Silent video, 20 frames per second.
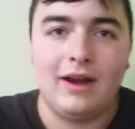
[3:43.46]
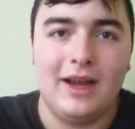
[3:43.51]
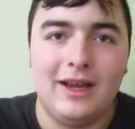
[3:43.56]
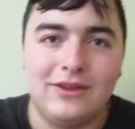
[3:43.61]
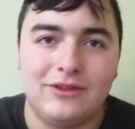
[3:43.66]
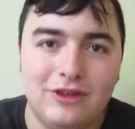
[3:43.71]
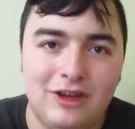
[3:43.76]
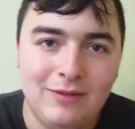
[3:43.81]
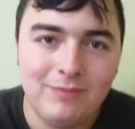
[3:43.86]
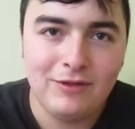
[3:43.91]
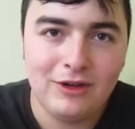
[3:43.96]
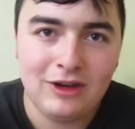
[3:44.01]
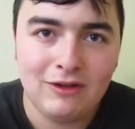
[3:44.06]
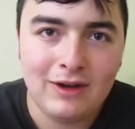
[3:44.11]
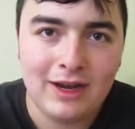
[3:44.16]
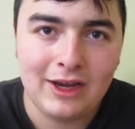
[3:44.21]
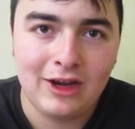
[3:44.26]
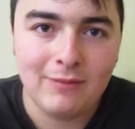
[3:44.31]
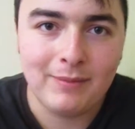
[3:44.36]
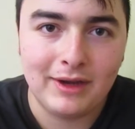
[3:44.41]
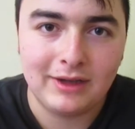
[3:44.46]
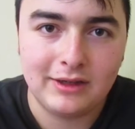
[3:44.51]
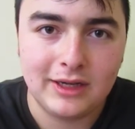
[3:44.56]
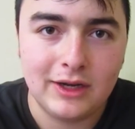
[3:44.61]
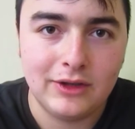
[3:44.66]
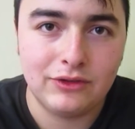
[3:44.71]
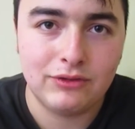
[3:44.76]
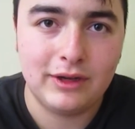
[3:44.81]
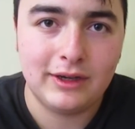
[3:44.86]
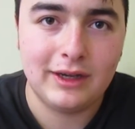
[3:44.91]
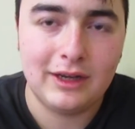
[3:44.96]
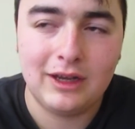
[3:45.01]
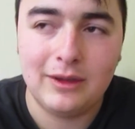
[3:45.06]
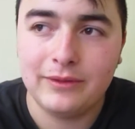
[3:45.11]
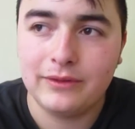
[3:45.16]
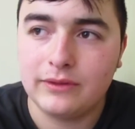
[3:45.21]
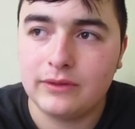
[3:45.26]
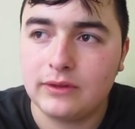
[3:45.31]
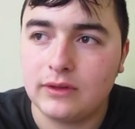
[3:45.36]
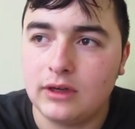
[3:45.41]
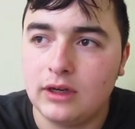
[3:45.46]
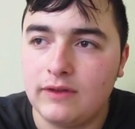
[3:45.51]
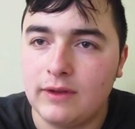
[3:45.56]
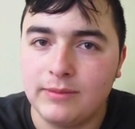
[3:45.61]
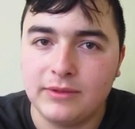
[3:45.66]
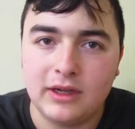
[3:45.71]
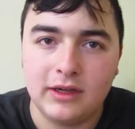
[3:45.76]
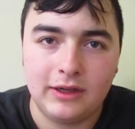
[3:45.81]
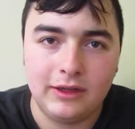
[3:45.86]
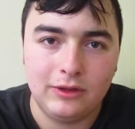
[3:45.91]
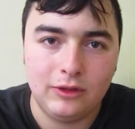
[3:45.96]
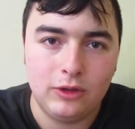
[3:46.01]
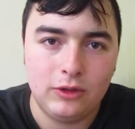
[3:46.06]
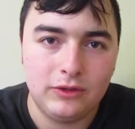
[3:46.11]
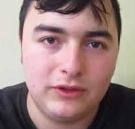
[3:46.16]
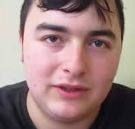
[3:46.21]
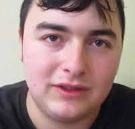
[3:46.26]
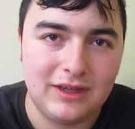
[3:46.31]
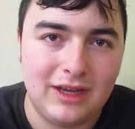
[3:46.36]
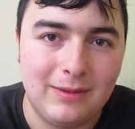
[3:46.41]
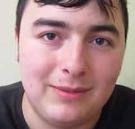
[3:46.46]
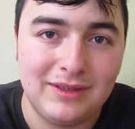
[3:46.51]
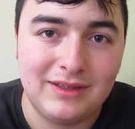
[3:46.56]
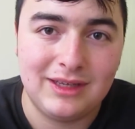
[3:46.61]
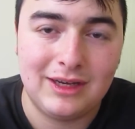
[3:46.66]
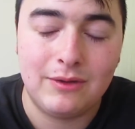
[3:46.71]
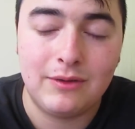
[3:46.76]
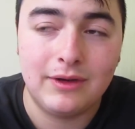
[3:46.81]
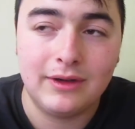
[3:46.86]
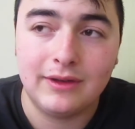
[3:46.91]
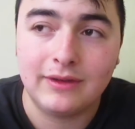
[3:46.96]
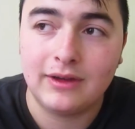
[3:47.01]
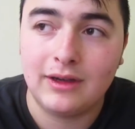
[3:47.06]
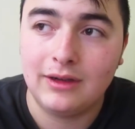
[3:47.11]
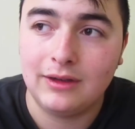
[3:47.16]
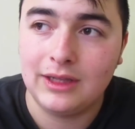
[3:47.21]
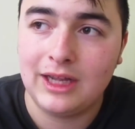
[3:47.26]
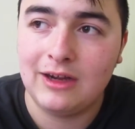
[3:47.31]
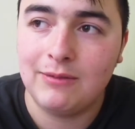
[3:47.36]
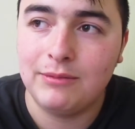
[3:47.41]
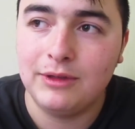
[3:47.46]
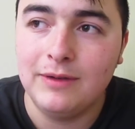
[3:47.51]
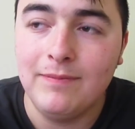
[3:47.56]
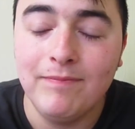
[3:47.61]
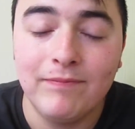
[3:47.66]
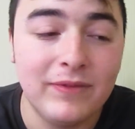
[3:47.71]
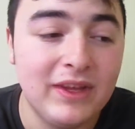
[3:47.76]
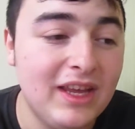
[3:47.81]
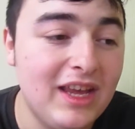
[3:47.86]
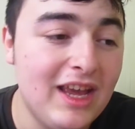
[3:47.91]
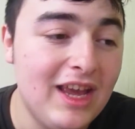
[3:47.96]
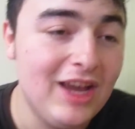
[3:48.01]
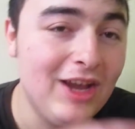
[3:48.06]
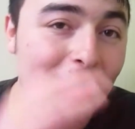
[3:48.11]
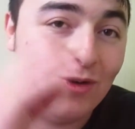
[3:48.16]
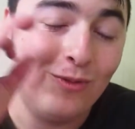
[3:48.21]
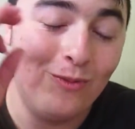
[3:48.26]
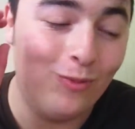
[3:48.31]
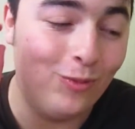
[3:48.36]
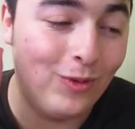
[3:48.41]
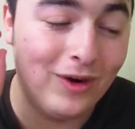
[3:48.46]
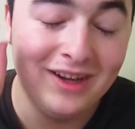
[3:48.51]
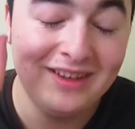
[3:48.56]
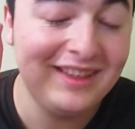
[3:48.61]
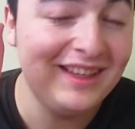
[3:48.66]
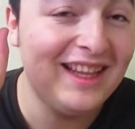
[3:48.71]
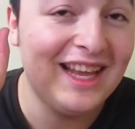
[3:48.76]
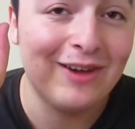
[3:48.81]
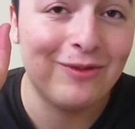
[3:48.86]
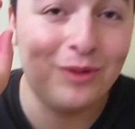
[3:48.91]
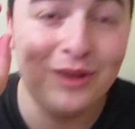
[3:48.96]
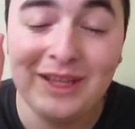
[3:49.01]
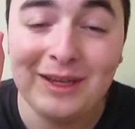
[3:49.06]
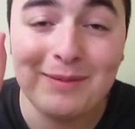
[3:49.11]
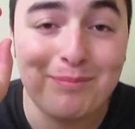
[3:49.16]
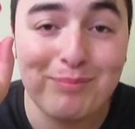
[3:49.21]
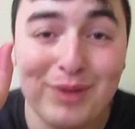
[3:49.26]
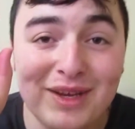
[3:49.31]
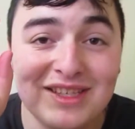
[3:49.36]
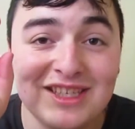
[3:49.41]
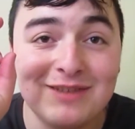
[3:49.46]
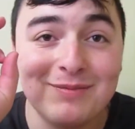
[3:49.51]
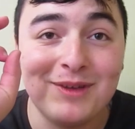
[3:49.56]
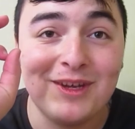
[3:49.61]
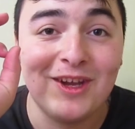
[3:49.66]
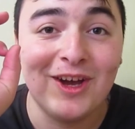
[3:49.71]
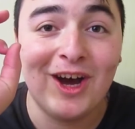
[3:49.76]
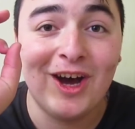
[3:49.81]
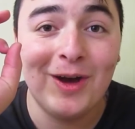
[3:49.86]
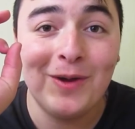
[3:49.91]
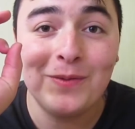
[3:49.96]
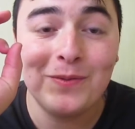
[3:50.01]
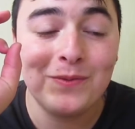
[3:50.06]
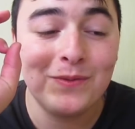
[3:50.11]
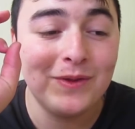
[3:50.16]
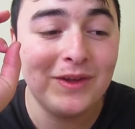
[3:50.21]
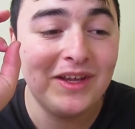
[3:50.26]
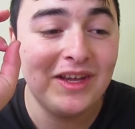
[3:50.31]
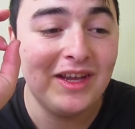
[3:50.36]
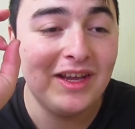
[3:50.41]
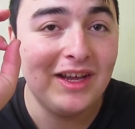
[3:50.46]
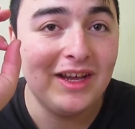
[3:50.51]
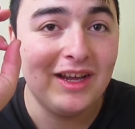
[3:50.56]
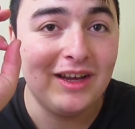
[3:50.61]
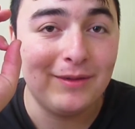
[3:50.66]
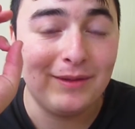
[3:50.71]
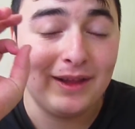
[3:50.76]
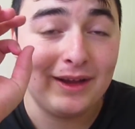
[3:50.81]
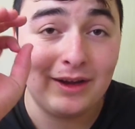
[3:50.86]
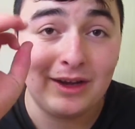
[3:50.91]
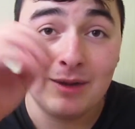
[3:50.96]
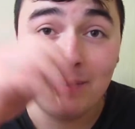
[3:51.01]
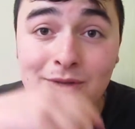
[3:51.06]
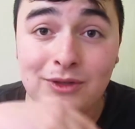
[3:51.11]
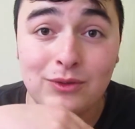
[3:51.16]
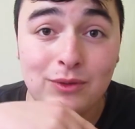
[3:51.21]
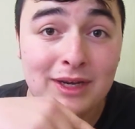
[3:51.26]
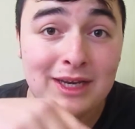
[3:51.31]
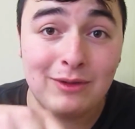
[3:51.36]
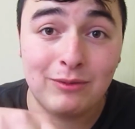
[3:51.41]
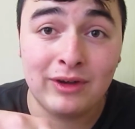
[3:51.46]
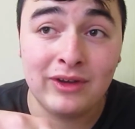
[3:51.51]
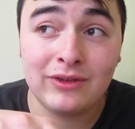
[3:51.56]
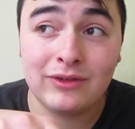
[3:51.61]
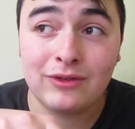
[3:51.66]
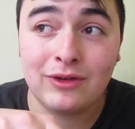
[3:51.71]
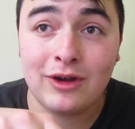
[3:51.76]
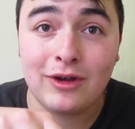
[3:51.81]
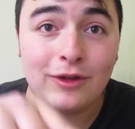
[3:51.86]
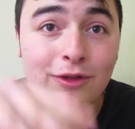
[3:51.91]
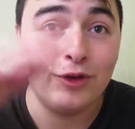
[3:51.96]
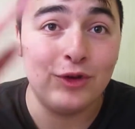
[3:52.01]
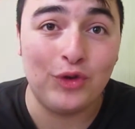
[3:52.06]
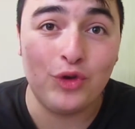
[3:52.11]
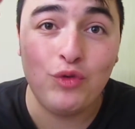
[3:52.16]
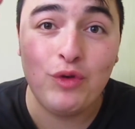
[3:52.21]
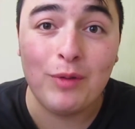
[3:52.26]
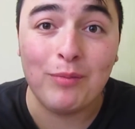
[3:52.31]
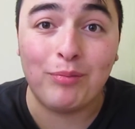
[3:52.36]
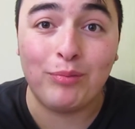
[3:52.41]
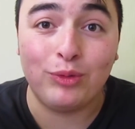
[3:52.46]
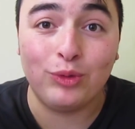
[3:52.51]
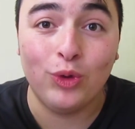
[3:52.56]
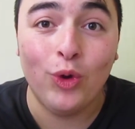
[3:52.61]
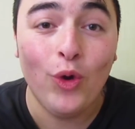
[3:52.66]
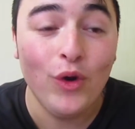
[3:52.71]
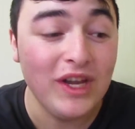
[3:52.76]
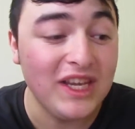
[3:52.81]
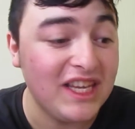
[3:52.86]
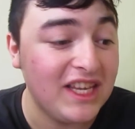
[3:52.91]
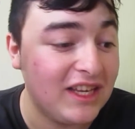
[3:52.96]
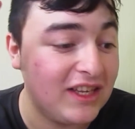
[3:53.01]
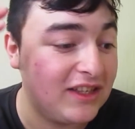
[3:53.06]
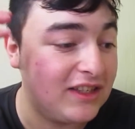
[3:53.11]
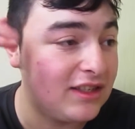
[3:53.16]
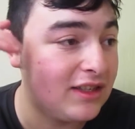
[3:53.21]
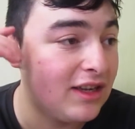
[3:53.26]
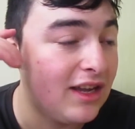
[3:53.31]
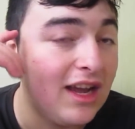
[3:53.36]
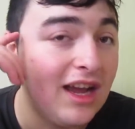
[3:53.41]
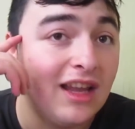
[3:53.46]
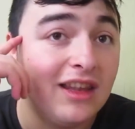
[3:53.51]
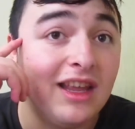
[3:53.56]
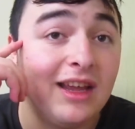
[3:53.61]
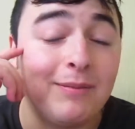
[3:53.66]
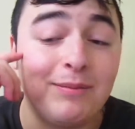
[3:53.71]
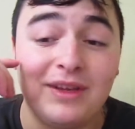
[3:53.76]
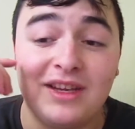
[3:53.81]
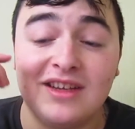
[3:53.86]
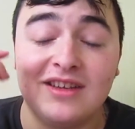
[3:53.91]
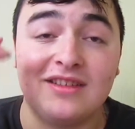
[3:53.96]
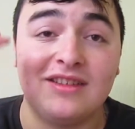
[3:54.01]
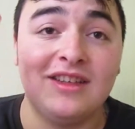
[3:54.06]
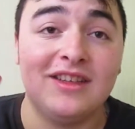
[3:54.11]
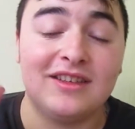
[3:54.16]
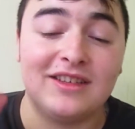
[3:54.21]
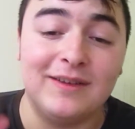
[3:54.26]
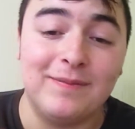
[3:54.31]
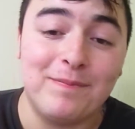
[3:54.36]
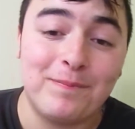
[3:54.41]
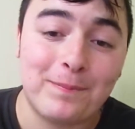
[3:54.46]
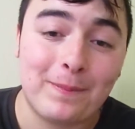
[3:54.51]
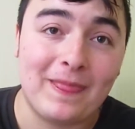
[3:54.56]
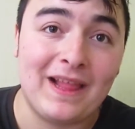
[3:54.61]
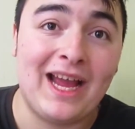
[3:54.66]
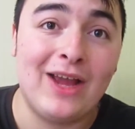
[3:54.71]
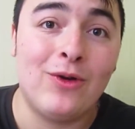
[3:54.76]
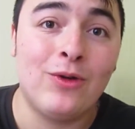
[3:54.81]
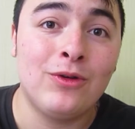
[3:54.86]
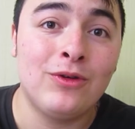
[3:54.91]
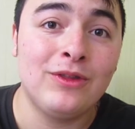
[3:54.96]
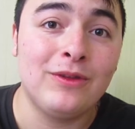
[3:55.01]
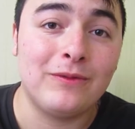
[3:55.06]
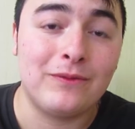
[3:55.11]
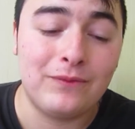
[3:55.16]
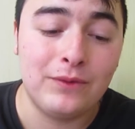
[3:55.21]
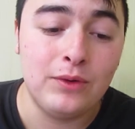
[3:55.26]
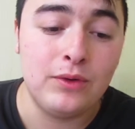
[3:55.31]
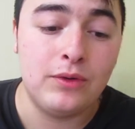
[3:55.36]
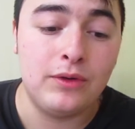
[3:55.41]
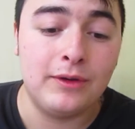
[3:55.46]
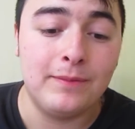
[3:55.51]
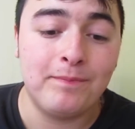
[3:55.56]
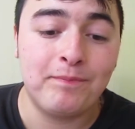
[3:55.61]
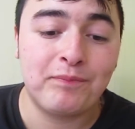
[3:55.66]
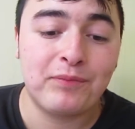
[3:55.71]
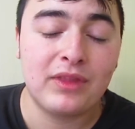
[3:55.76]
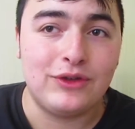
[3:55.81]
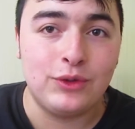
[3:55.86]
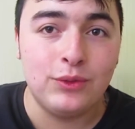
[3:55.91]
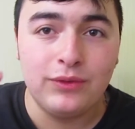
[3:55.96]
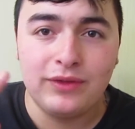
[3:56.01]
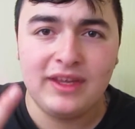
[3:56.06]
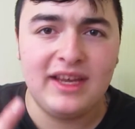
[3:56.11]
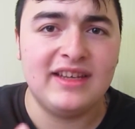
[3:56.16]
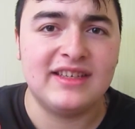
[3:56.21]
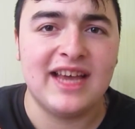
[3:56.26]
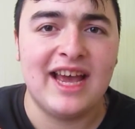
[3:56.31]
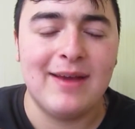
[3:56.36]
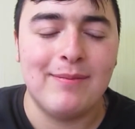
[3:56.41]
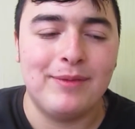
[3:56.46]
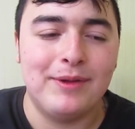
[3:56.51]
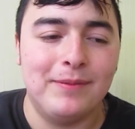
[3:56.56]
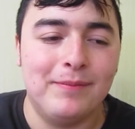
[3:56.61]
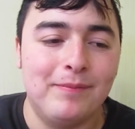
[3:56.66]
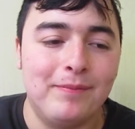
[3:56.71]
All right, guys, so I'm right here at McDonald's right now. Sorry if I'm talking low, it's just obviously I don't want to talk loud, but one thing that really pisses me off, like coming to any restaurant, are the new employees. Like, because listen, I ordered the food, two things happened.